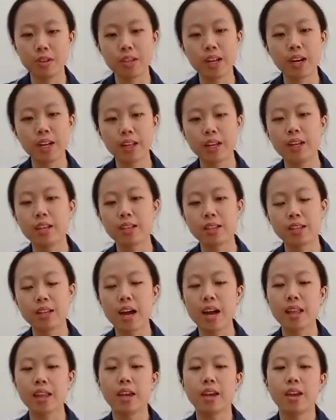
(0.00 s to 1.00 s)
design is
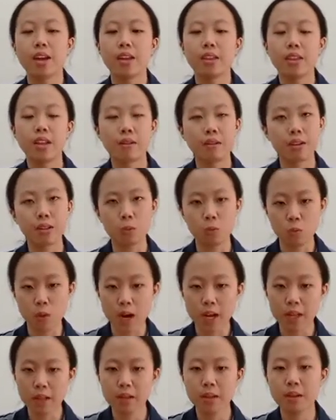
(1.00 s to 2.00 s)
that there is
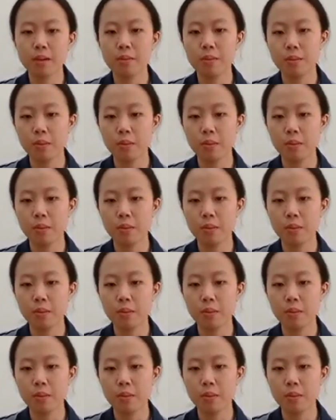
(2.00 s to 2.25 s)
one